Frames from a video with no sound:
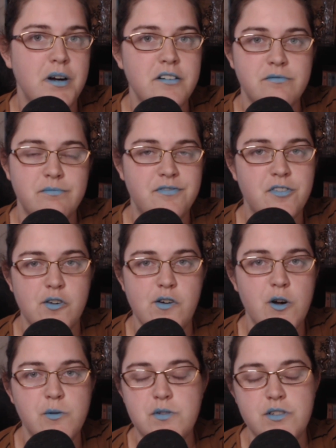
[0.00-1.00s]
But for
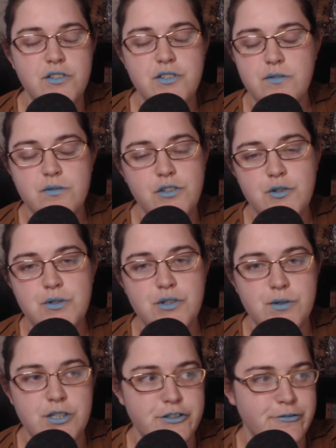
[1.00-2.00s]
notes, do
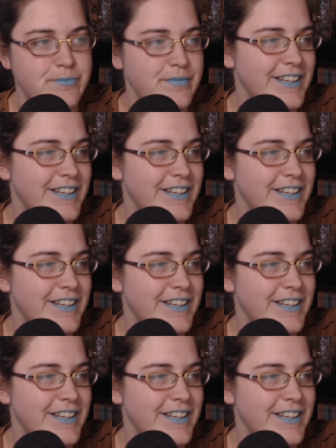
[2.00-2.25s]
you.